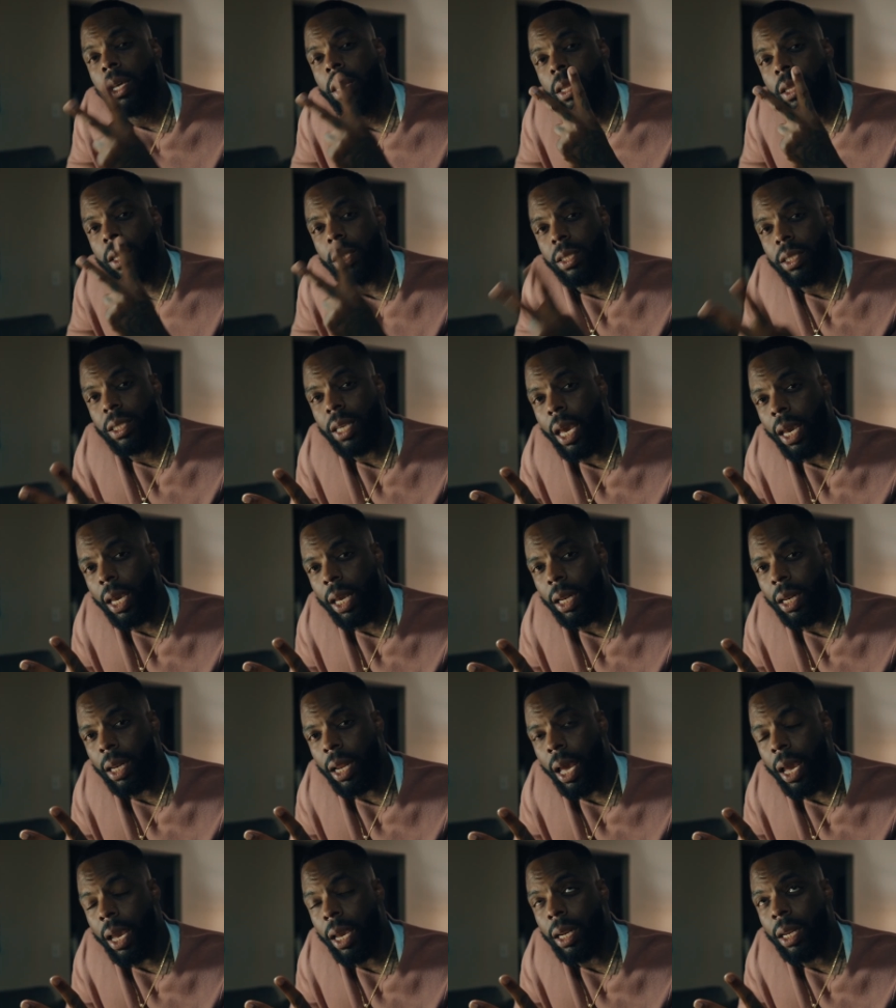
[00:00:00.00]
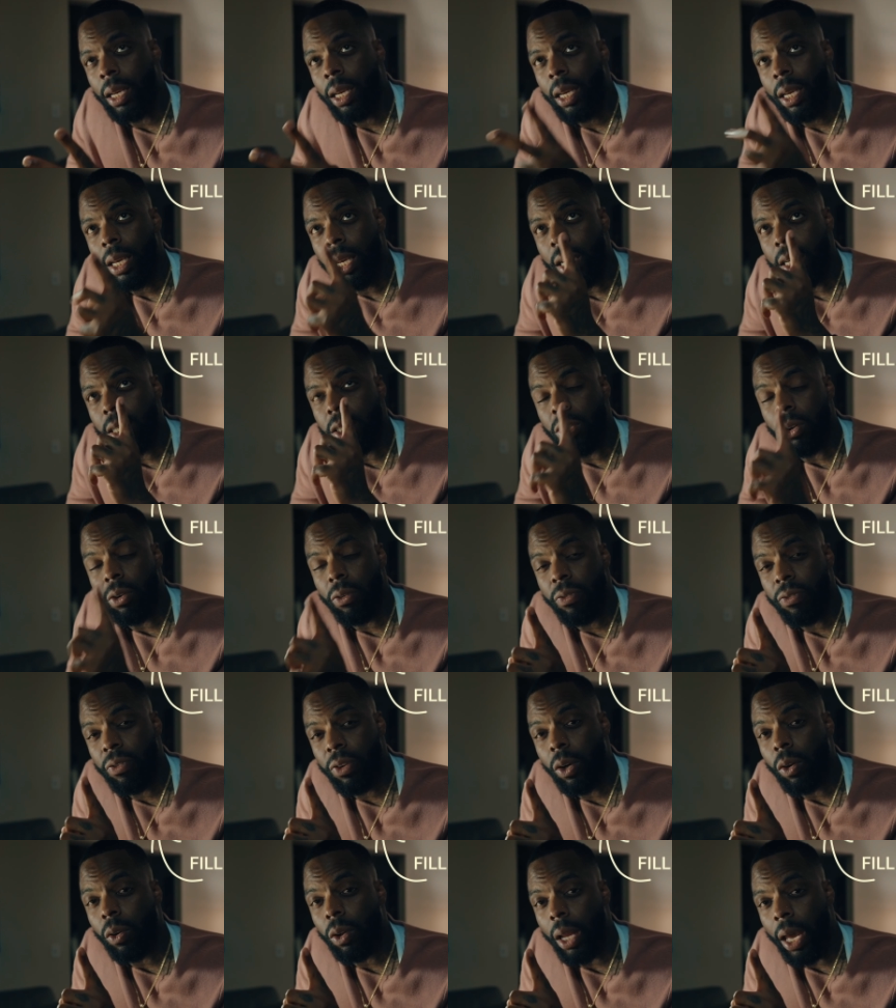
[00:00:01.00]
The second light is your
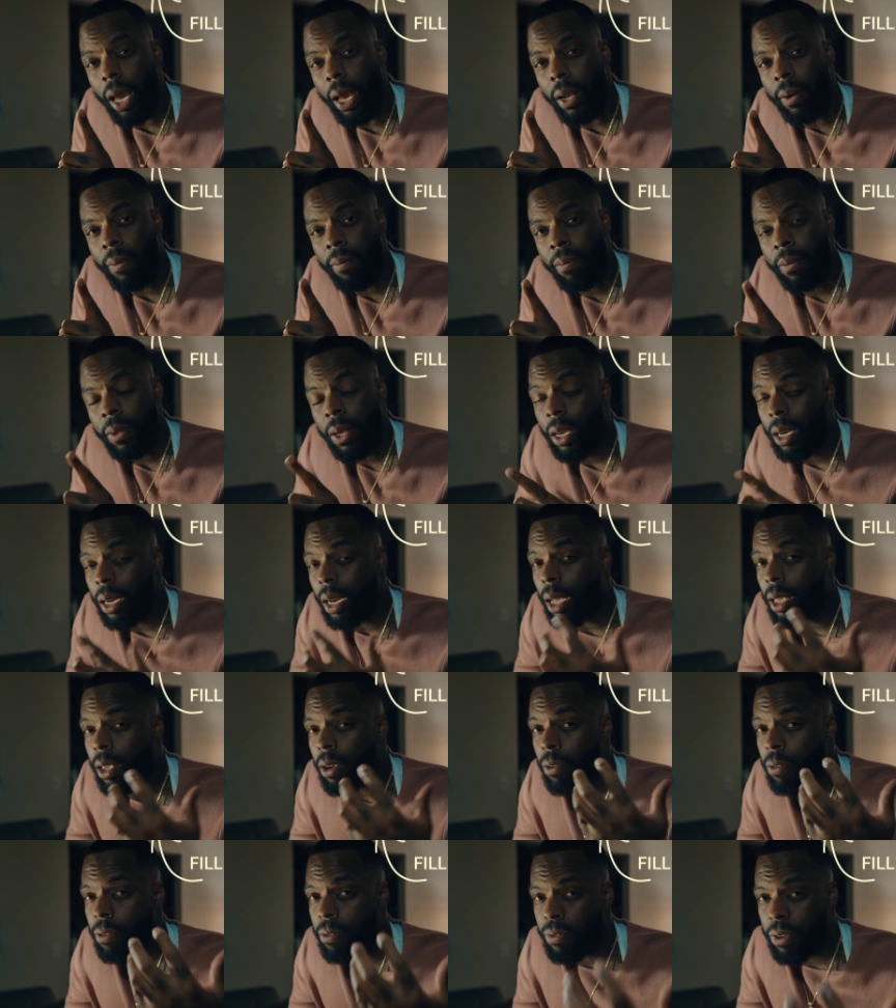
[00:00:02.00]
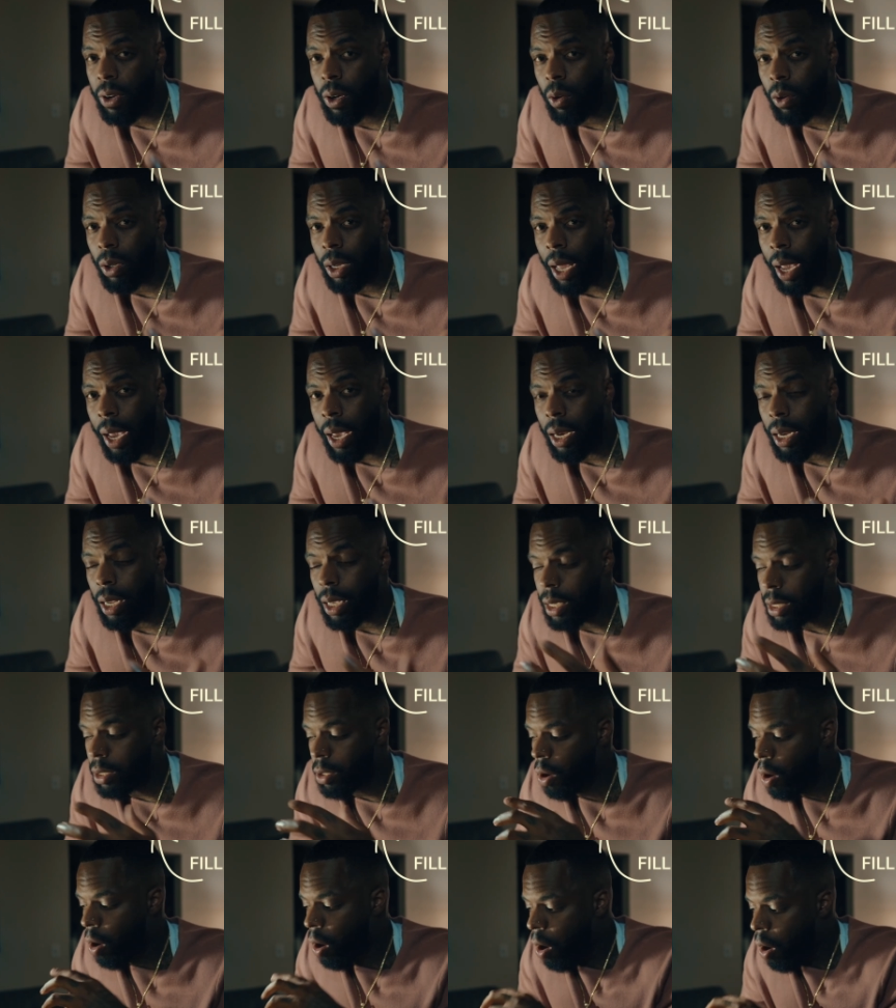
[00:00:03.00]
fill light. Now, your fill light
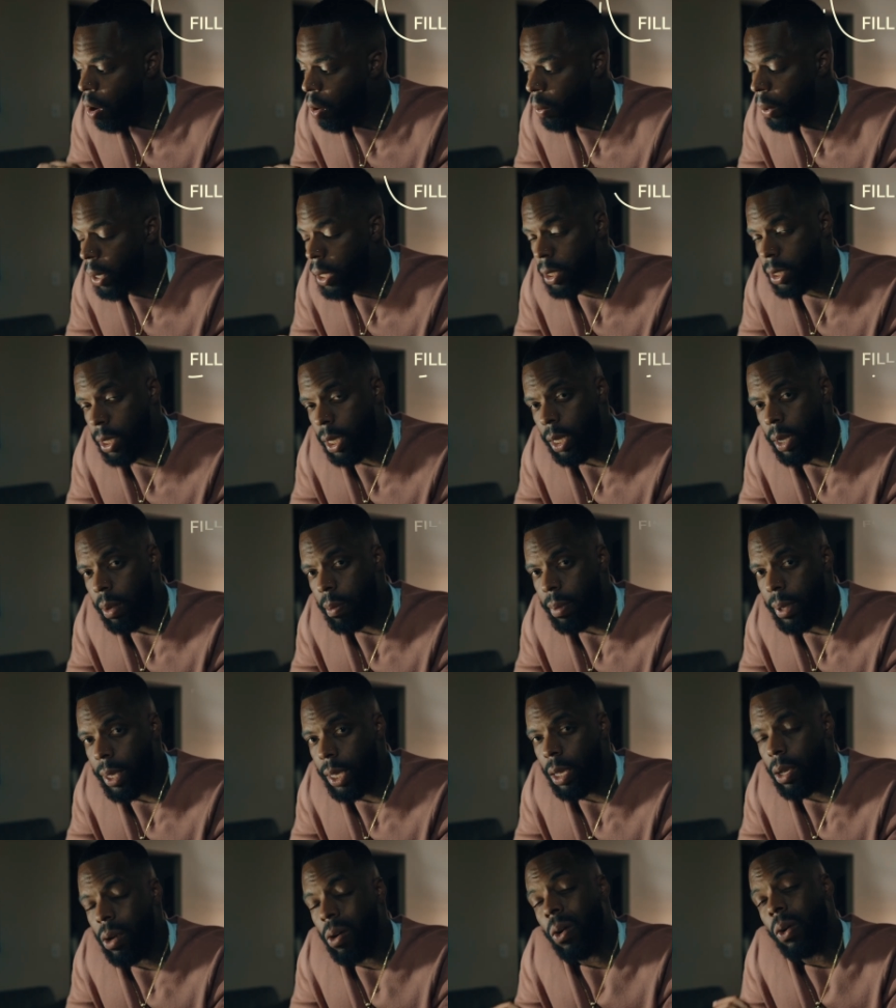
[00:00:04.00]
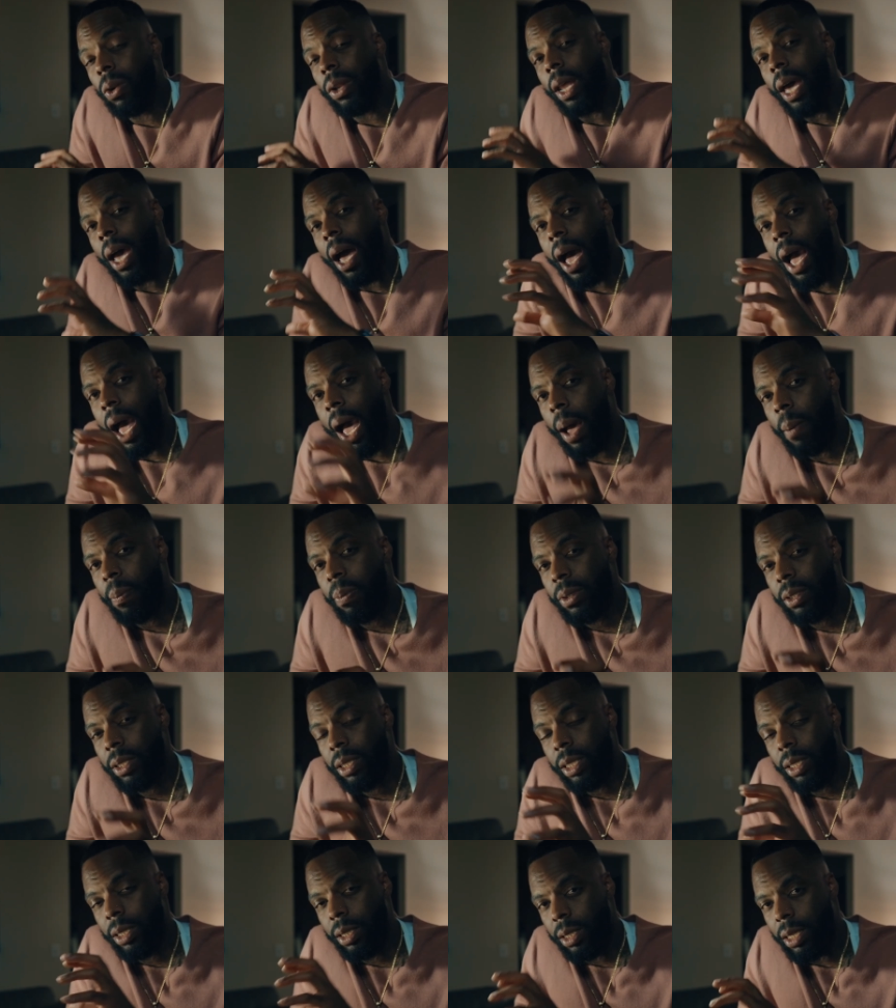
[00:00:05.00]
is always going to be on the
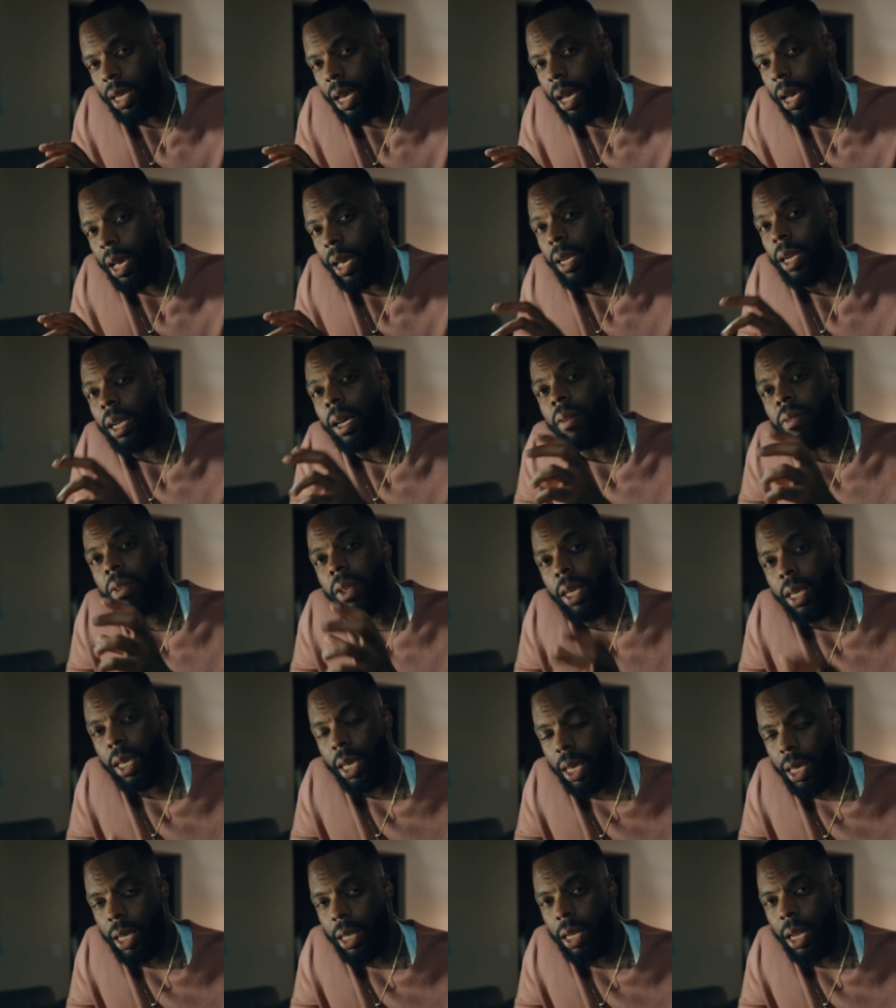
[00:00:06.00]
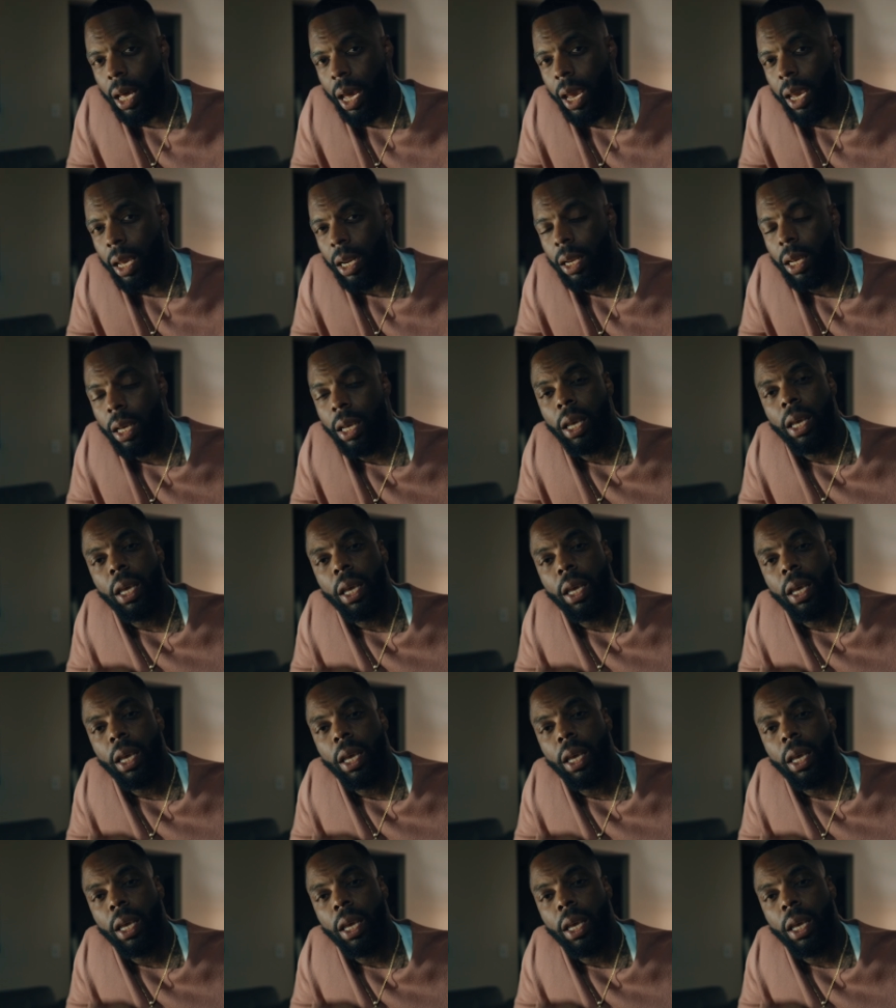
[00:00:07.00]
opposite side of the key light.